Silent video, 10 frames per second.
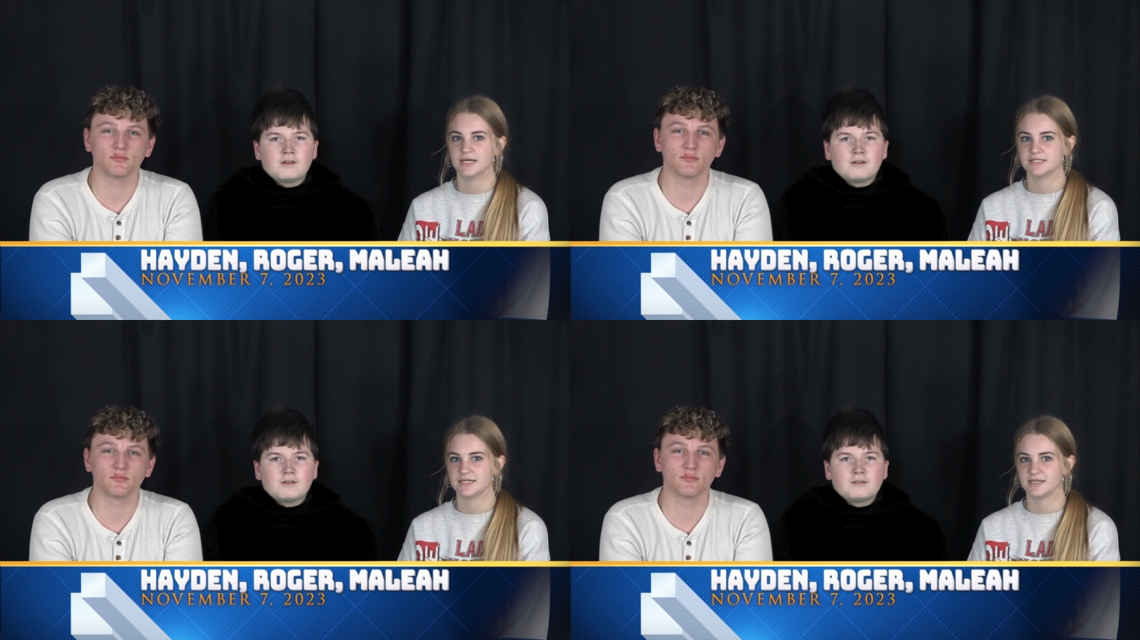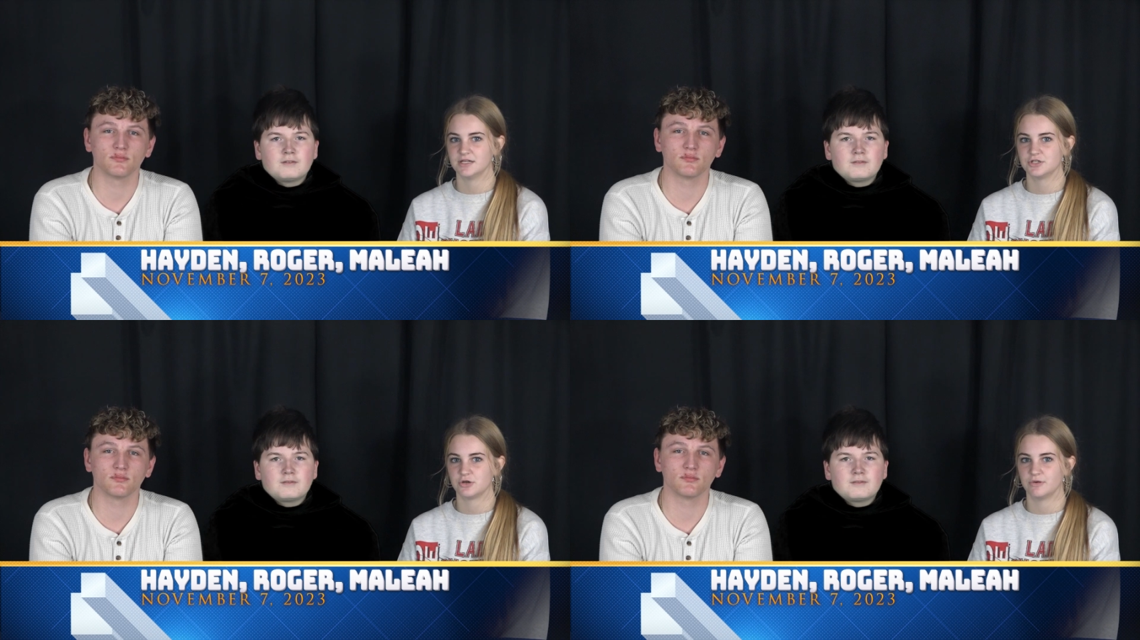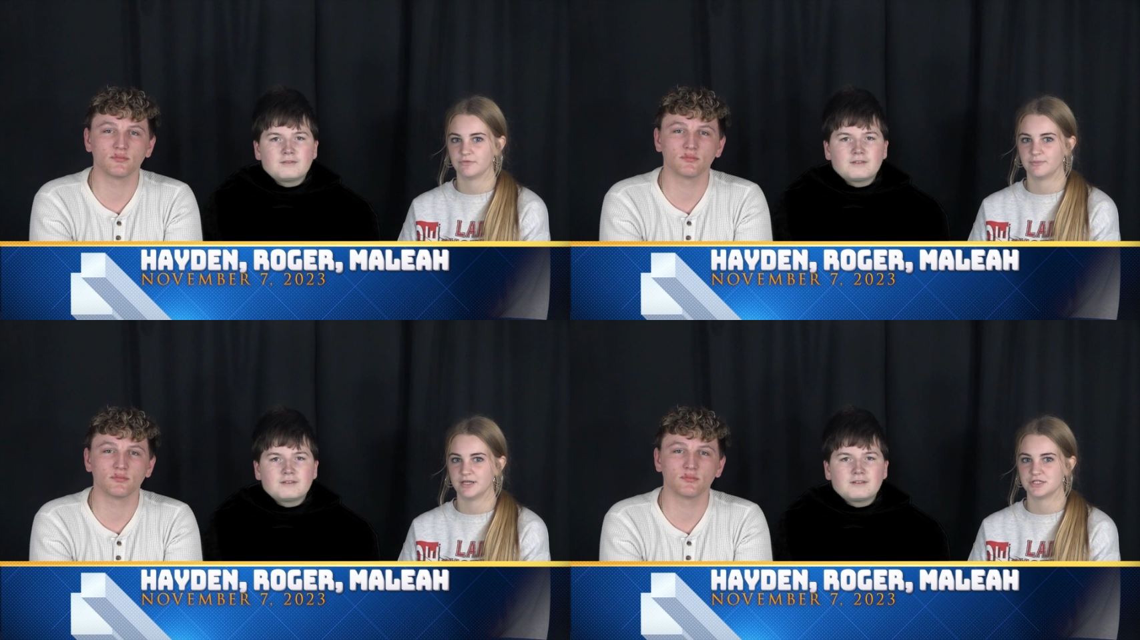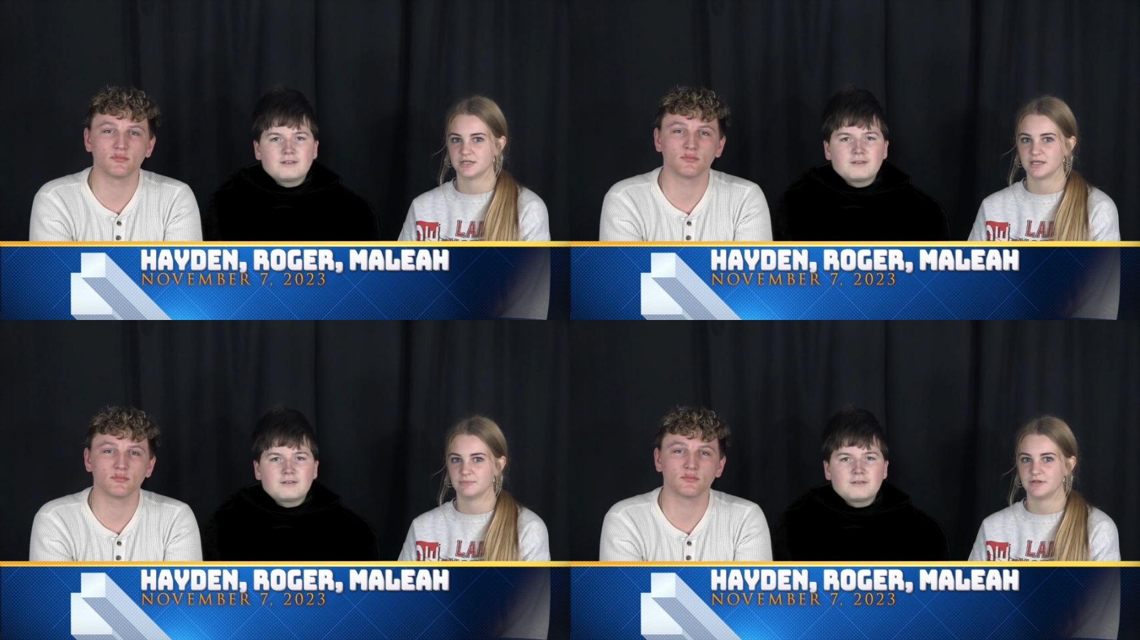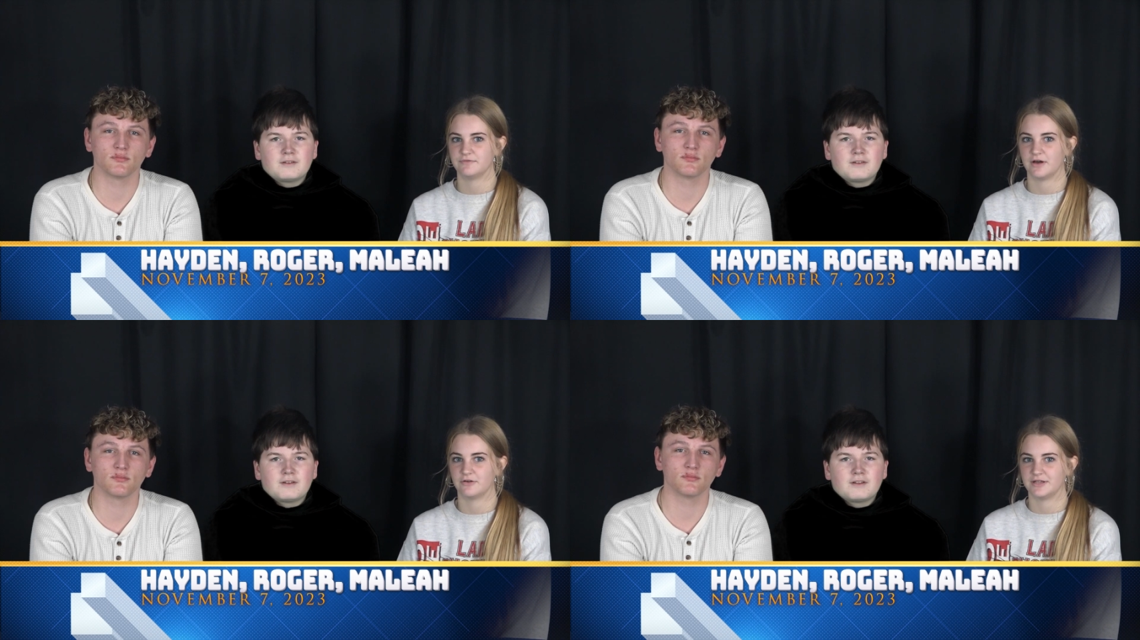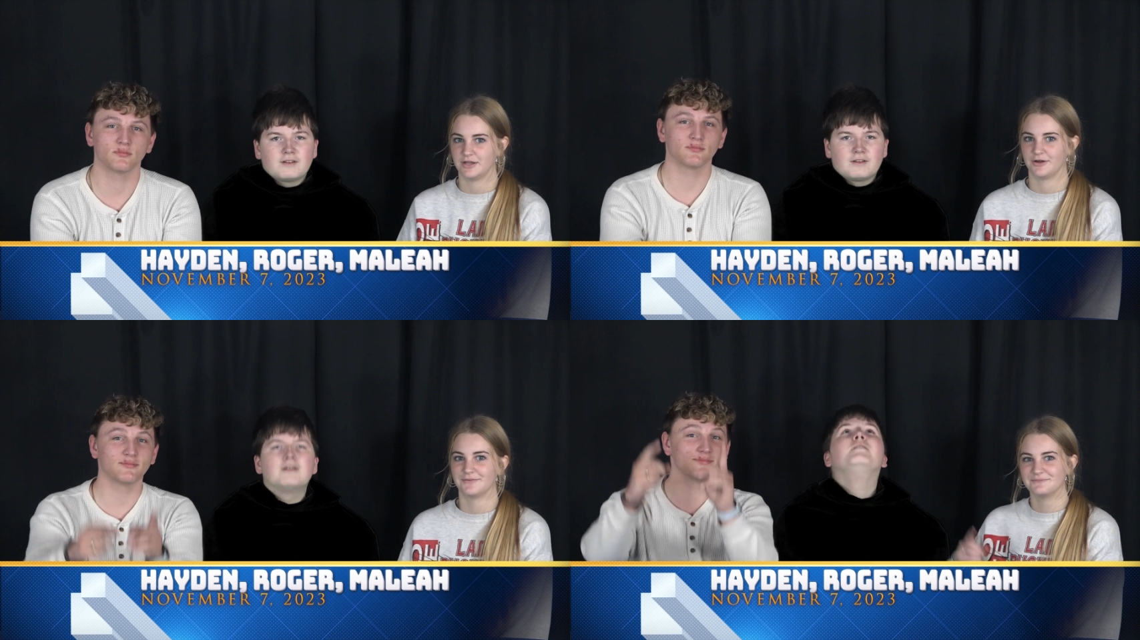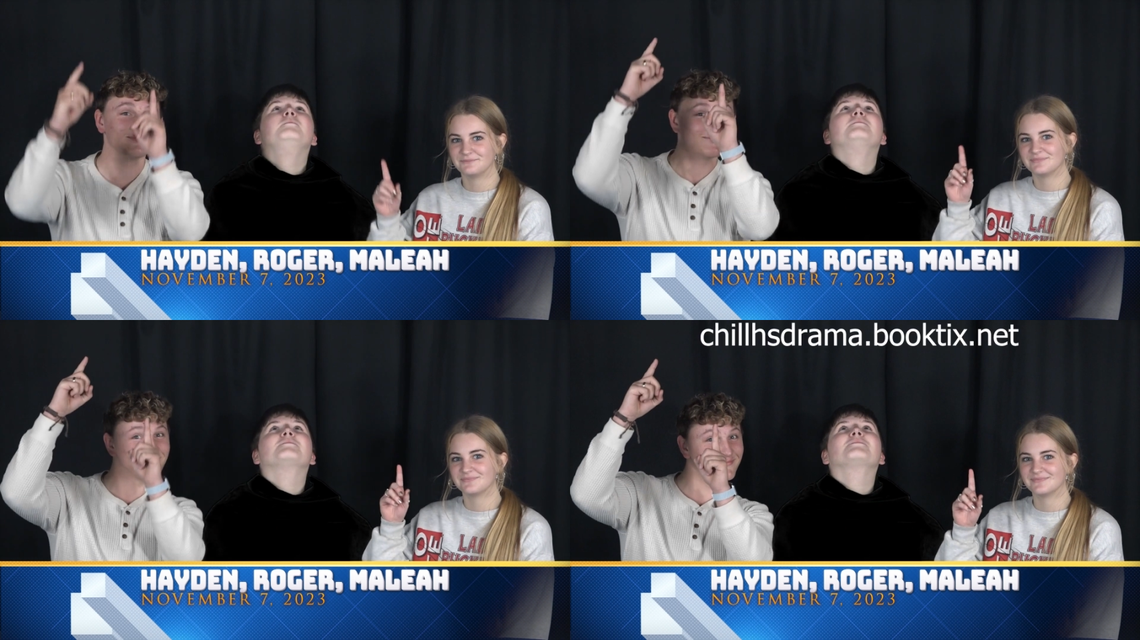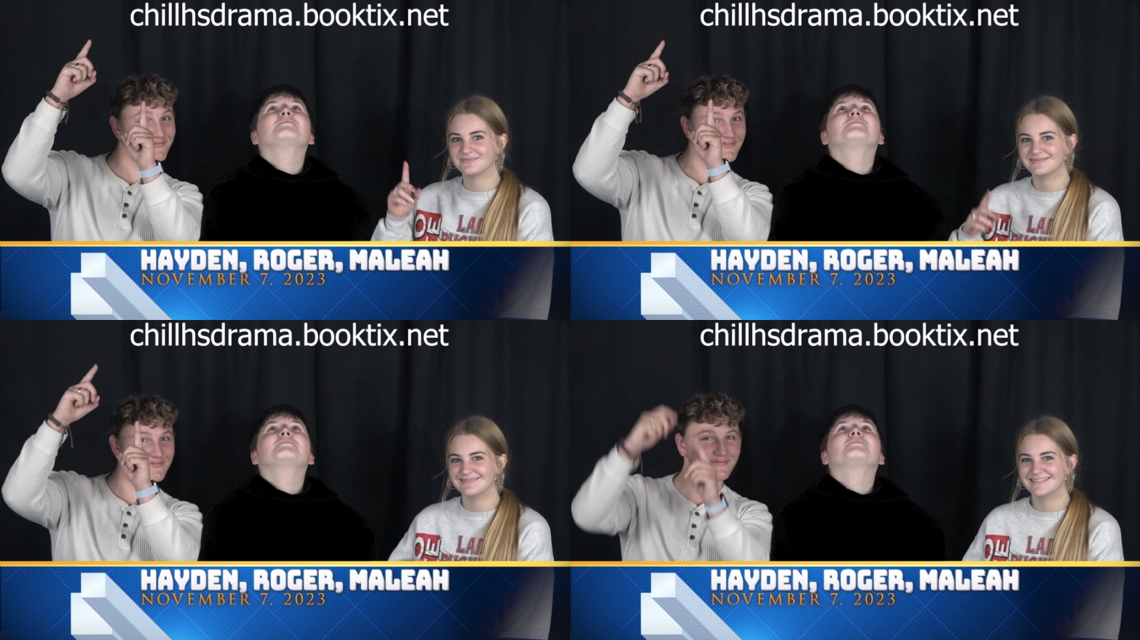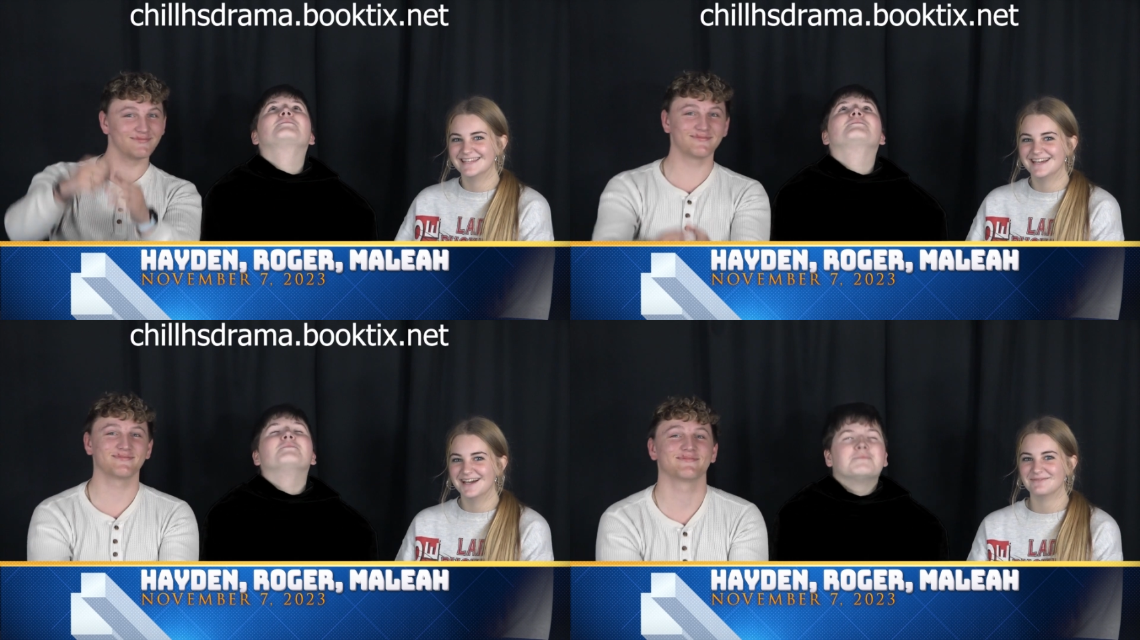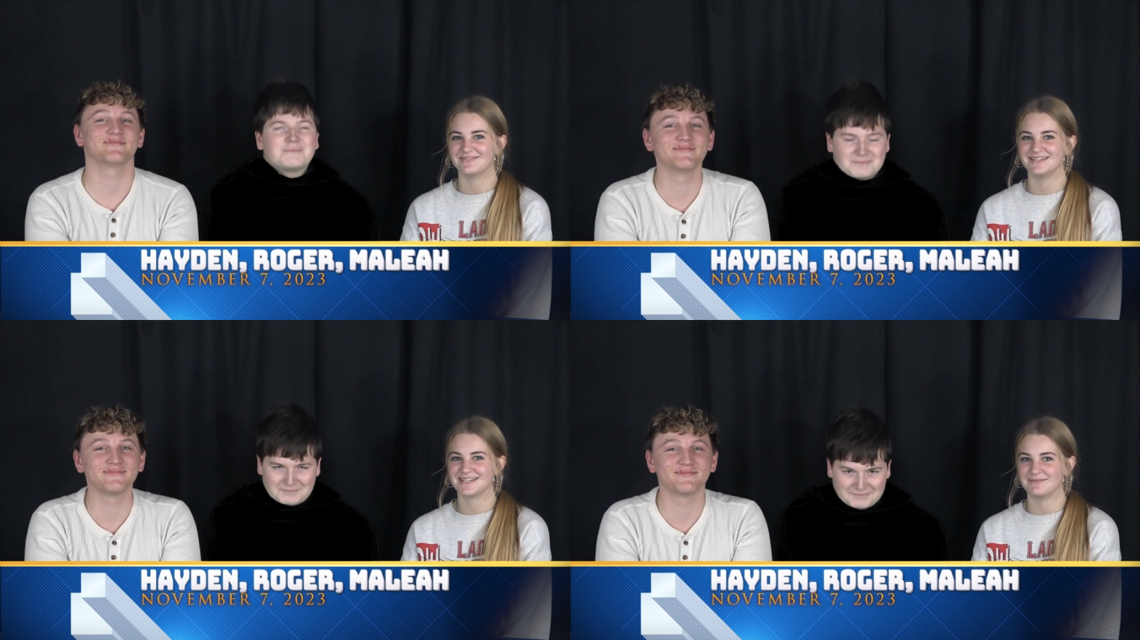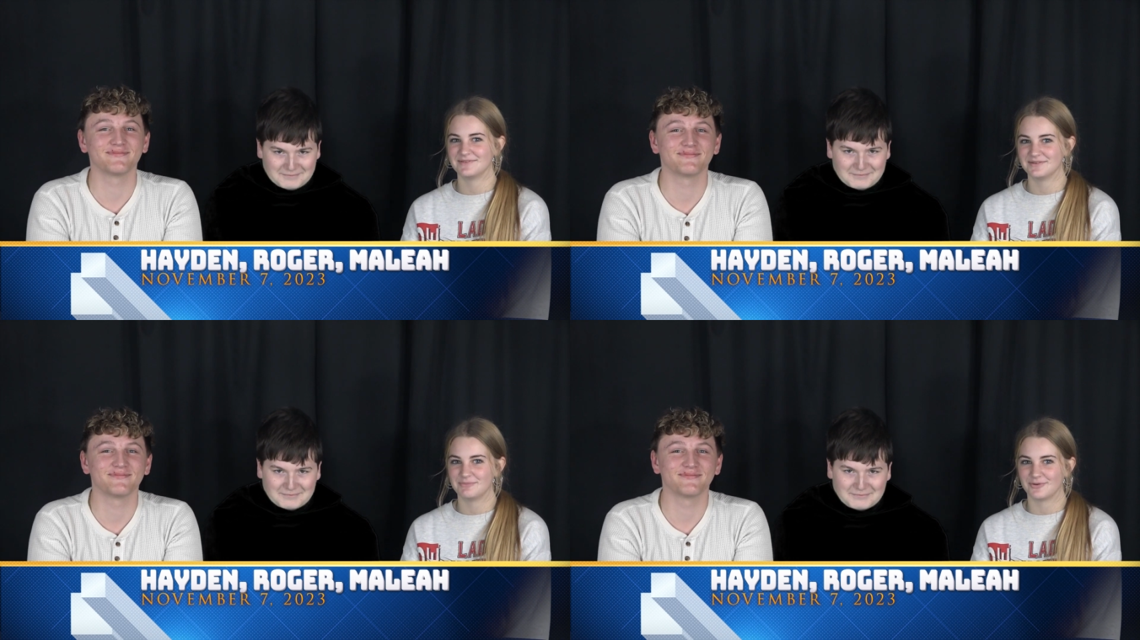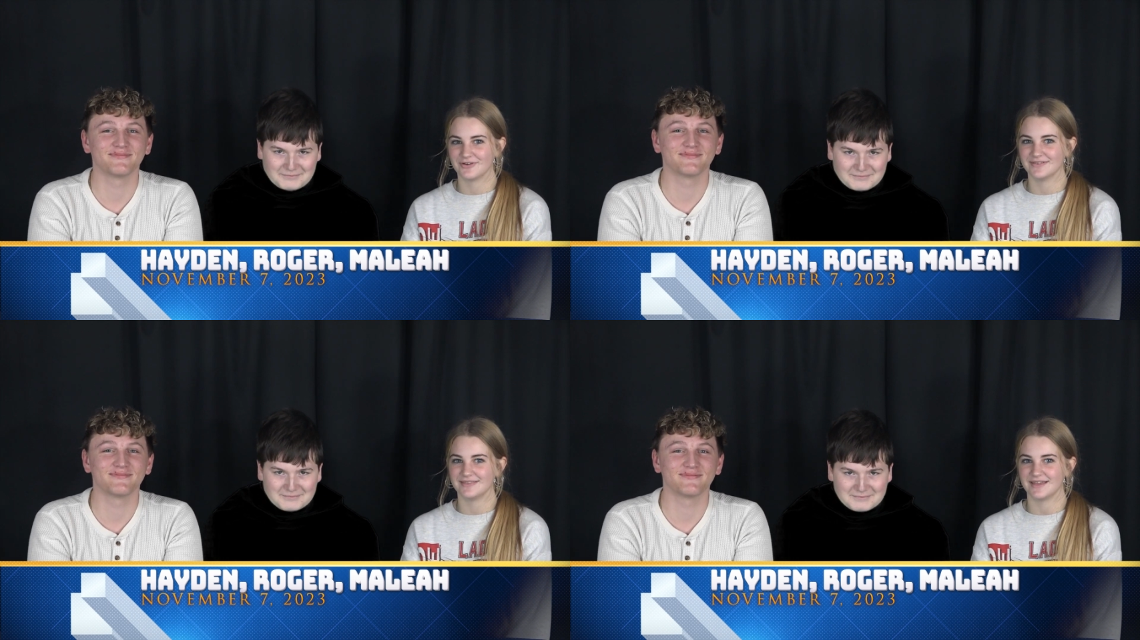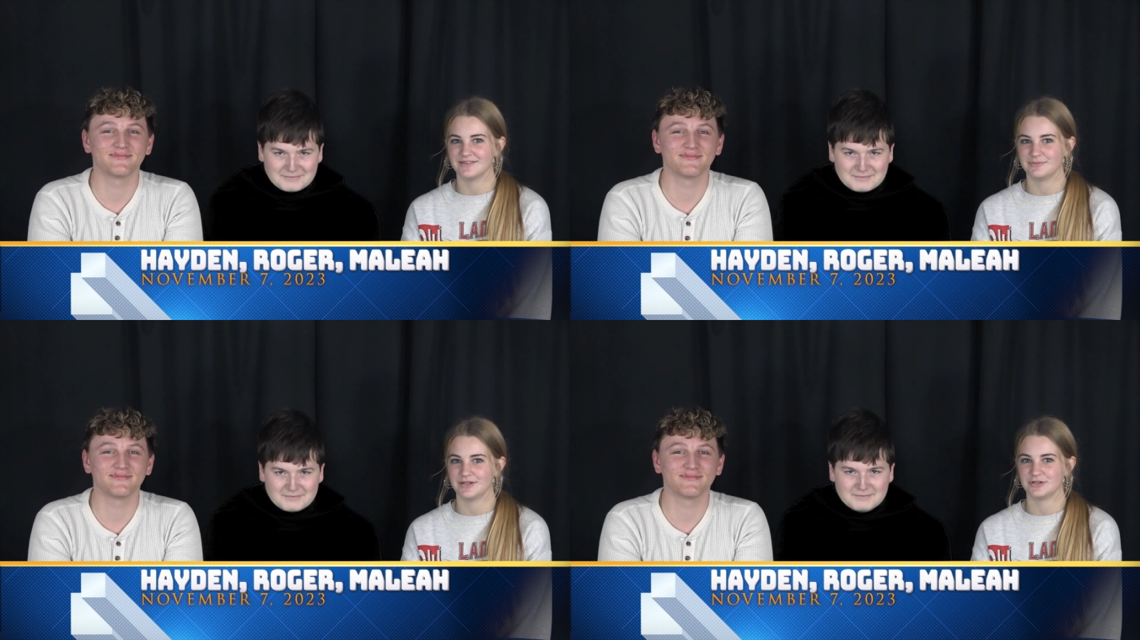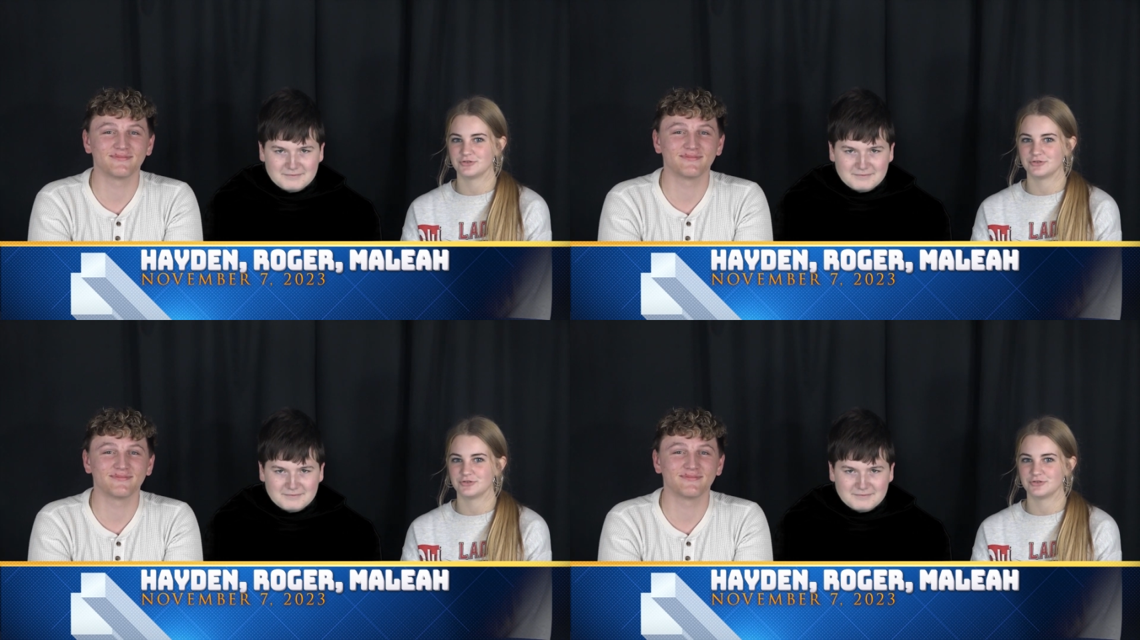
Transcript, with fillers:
Speaker 1: Ticket and show information can be found here. Please come and support the Thespian